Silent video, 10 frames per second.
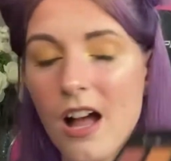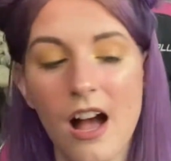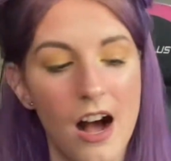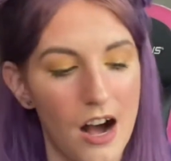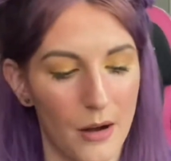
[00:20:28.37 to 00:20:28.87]

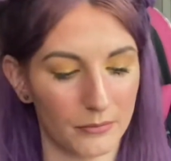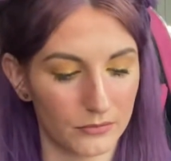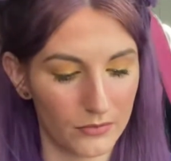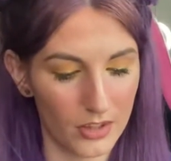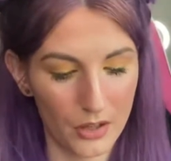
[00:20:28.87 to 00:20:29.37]

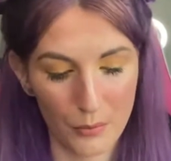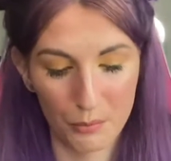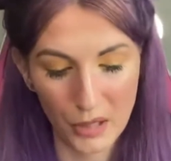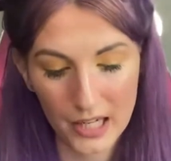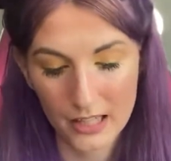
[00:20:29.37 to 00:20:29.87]

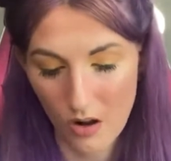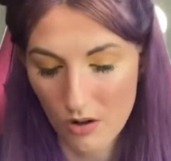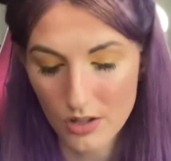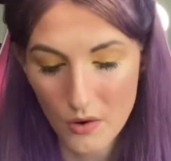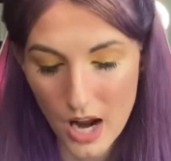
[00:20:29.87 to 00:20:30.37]
But it
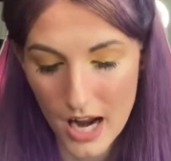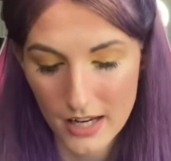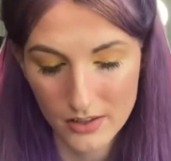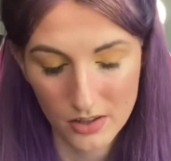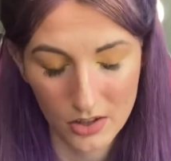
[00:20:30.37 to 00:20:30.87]
also
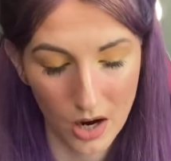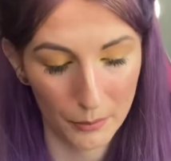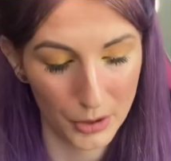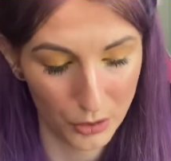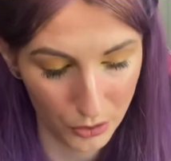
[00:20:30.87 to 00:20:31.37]
has
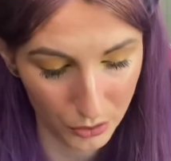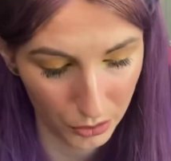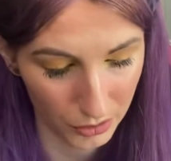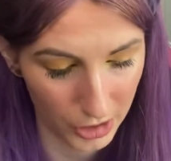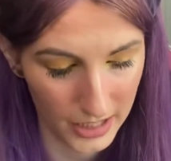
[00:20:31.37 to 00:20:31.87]
some
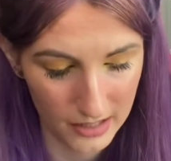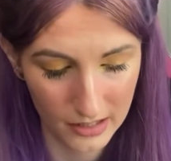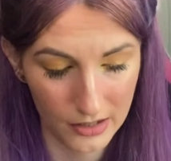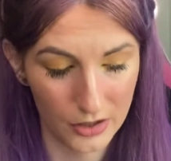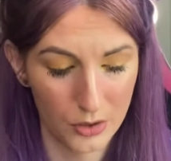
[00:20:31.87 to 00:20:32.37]
neutral shades in
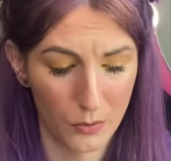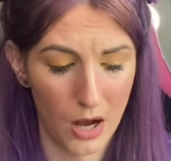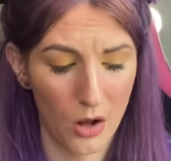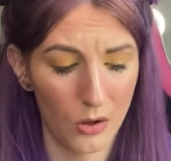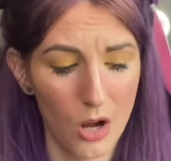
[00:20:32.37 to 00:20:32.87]
here as
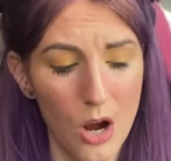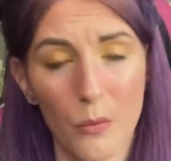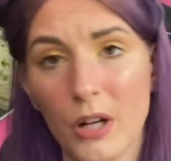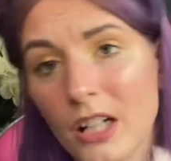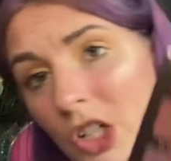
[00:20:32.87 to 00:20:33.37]
well,
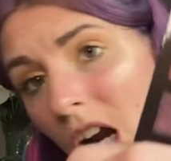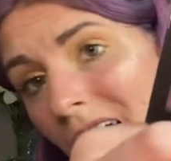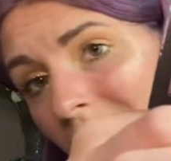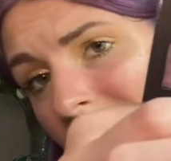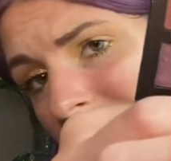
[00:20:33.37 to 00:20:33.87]
which
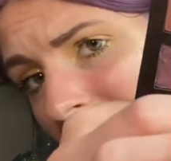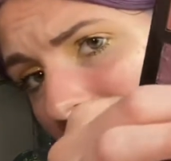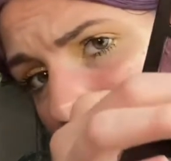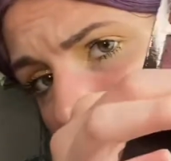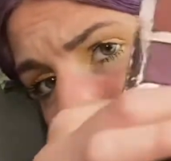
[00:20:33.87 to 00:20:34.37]
I
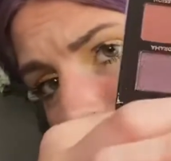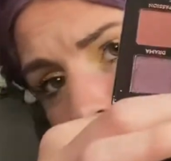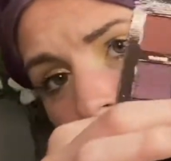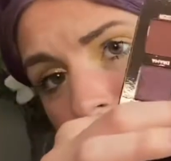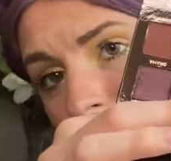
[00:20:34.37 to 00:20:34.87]
think
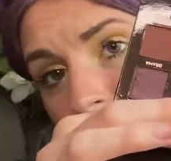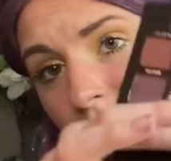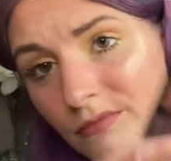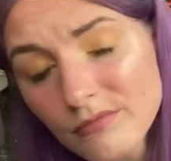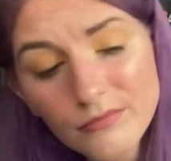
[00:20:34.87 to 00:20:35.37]

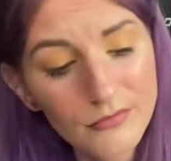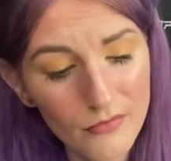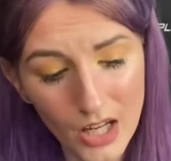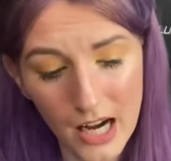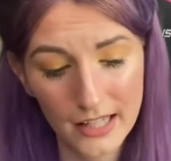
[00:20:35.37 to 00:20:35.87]

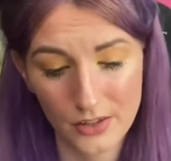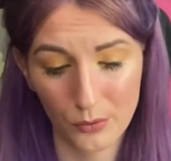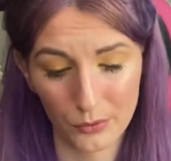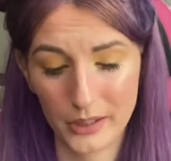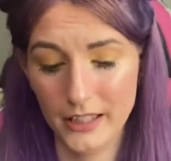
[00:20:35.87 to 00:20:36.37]
is
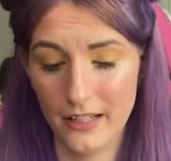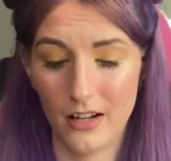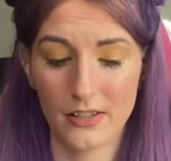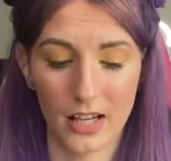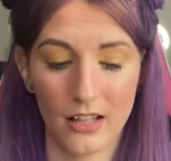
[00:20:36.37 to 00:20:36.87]
really
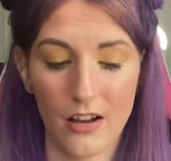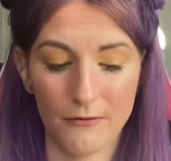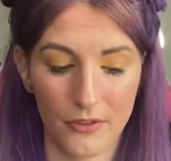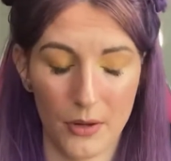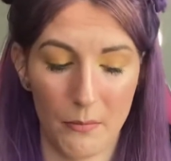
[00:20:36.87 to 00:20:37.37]
nice. I
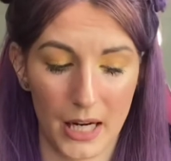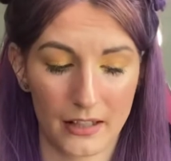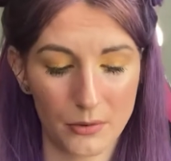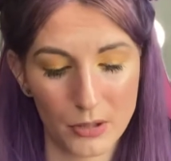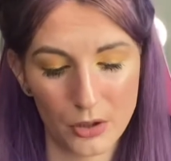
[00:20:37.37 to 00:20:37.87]
love the
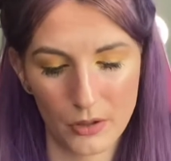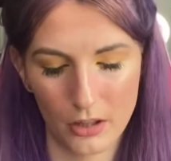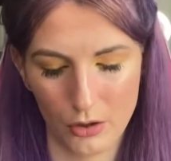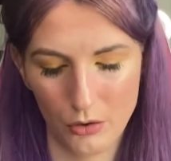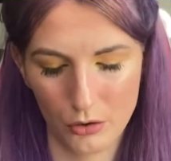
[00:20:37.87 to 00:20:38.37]
mix between
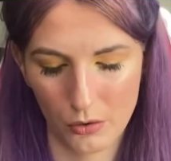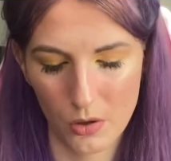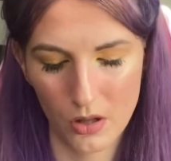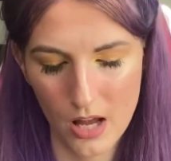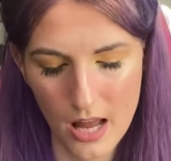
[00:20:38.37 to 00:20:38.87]
the
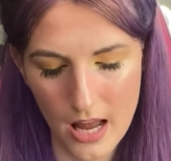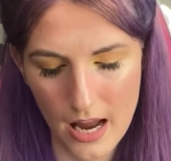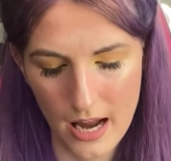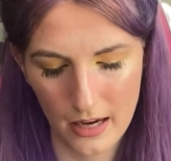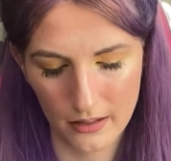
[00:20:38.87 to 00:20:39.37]
neutral
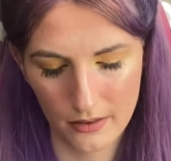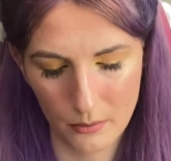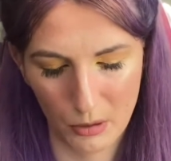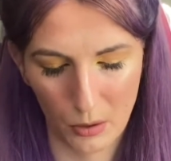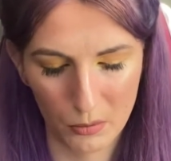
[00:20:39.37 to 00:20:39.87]
and the
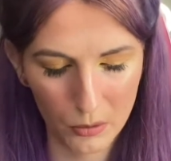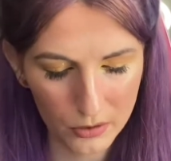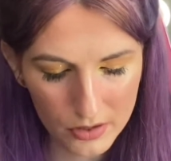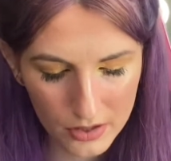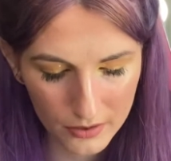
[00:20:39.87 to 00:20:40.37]

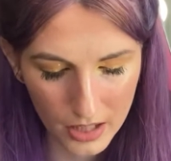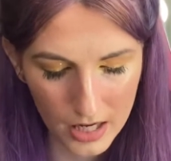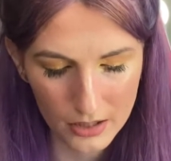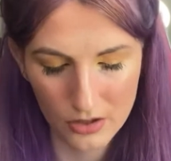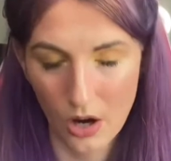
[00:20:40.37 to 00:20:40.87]
purples.
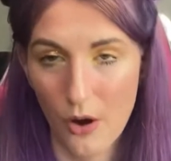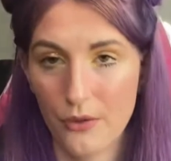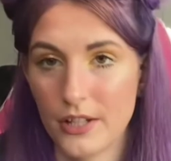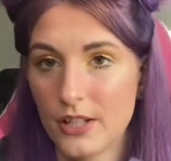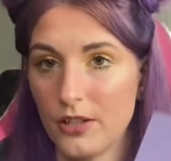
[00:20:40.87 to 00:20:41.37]
So
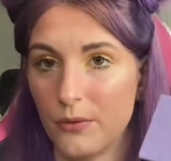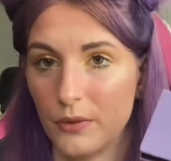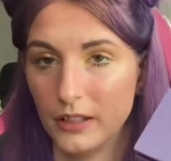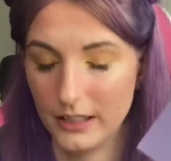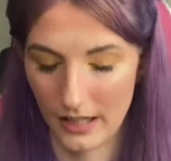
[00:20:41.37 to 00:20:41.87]
this is a
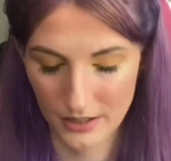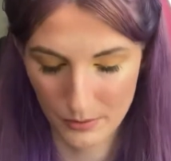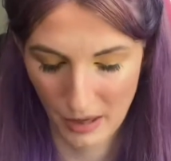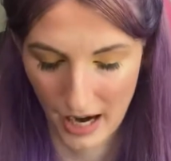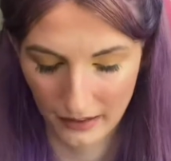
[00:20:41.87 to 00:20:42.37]
really nice
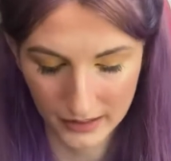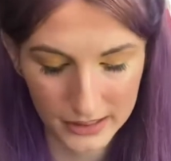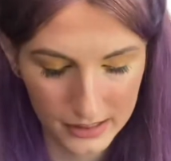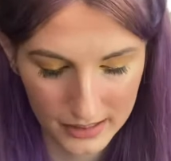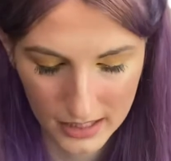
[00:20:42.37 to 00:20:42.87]

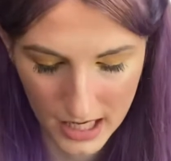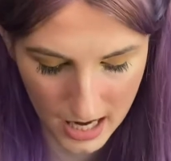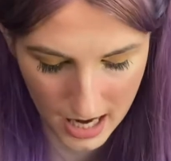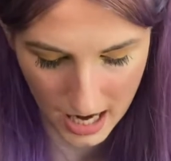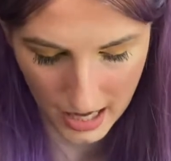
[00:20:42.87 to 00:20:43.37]
palette.
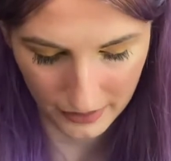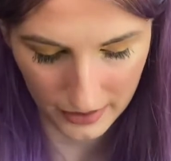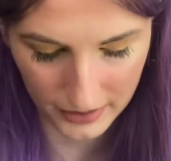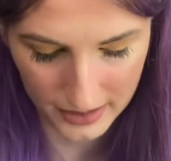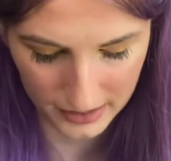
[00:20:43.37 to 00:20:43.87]
And
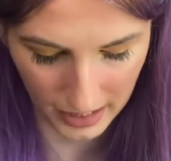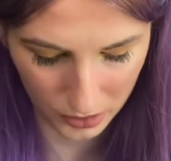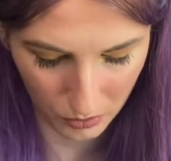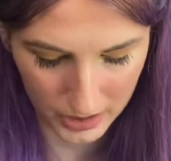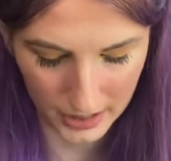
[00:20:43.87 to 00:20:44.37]
then this
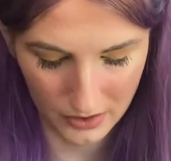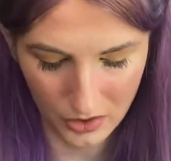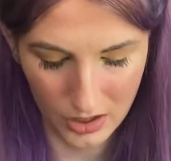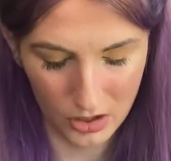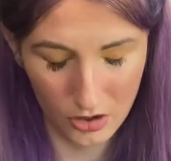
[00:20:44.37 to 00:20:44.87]
next one is
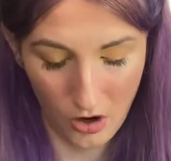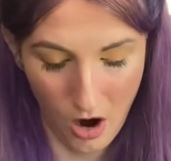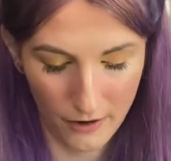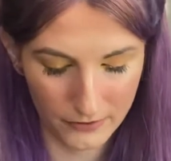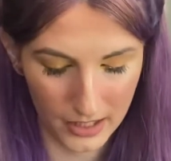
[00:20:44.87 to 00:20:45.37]
the
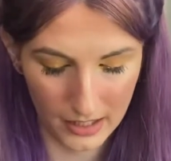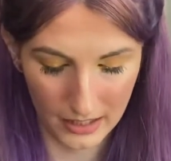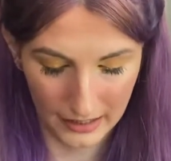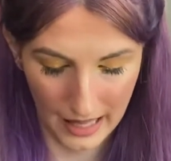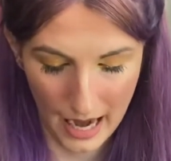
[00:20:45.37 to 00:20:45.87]
soft
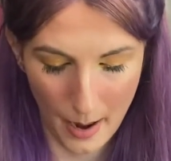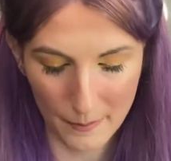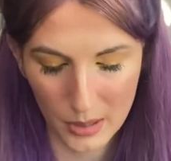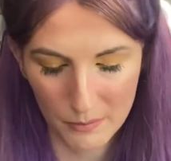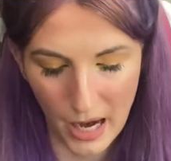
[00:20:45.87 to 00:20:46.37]

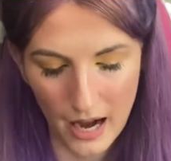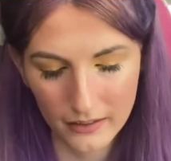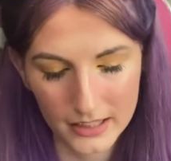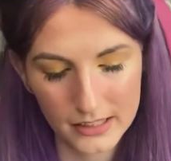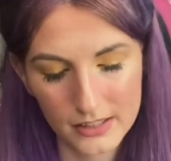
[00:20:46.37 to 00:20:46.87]
glam
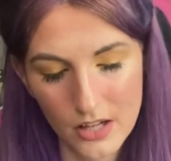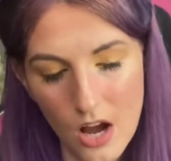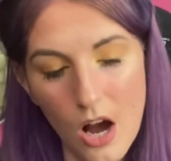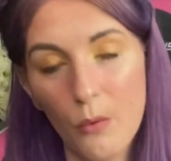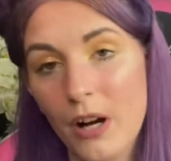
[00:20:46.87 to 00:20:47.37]
palette,
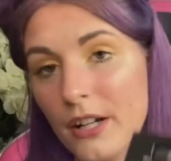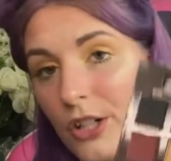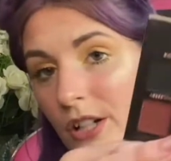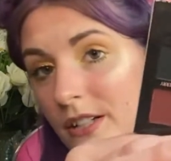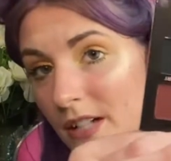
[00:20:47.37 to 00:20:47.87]

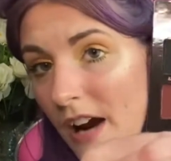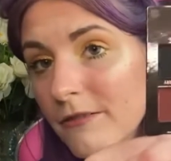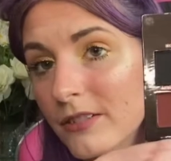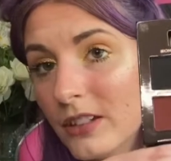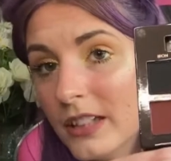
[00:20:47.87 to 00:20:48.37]
which
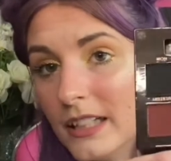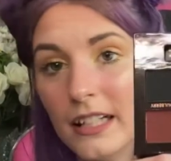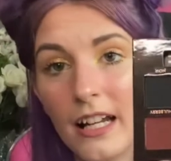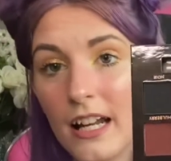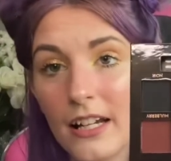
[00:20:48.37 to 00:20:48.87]

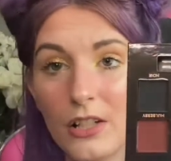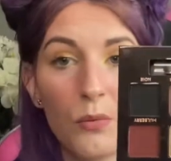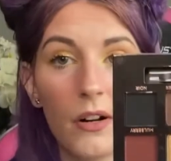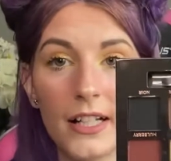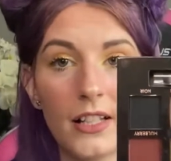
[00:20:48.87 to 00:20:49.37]
definitely is
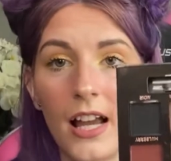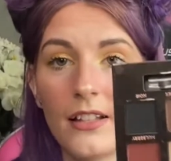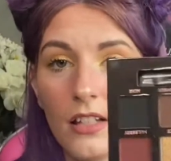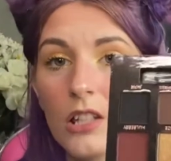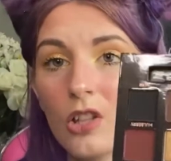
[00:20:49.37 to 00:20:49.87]
what it
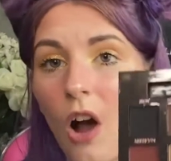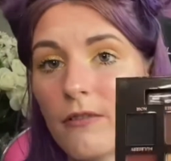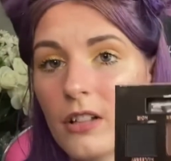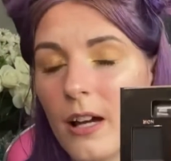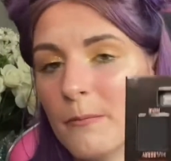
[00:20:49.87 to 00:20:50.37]
says. It's
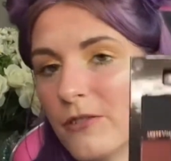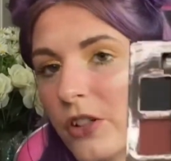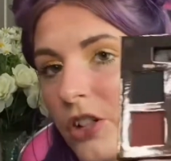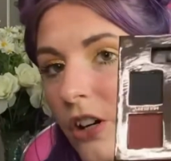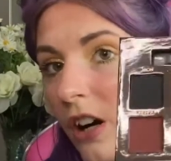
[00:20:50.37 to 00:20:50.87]
soft glam for
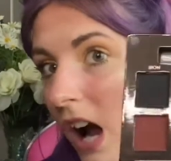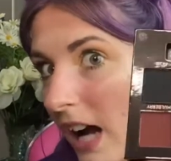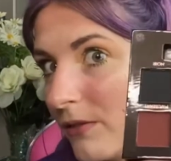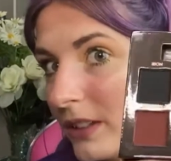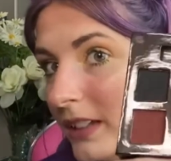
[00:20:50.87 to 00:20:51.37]
sure. I
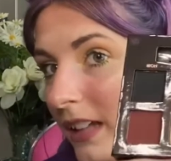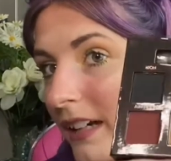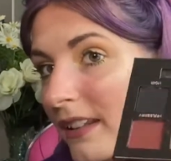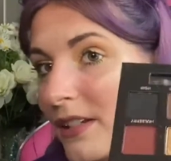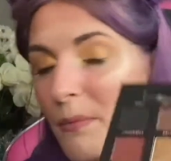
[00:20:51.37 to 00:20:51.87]
really
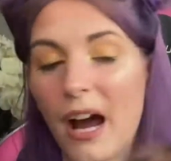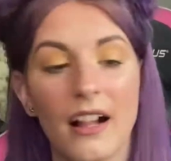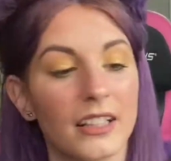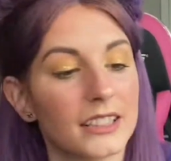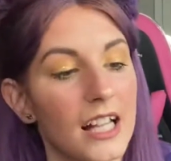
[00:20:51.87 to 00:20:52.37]
like this
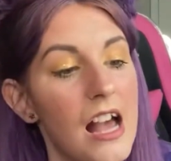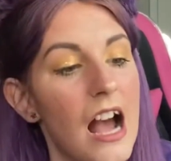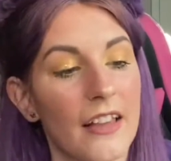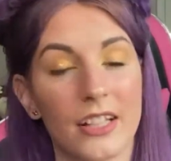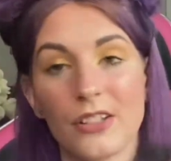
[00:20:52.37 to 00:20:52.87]
palette.
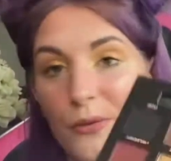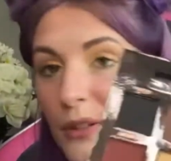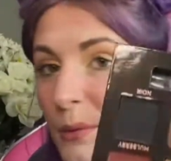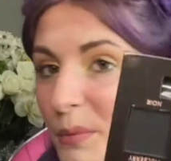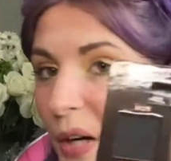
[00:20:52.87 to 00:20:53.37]
I think it's
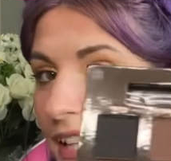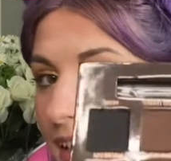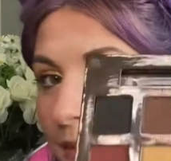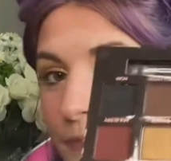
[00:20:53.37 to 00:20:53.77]
really pretty.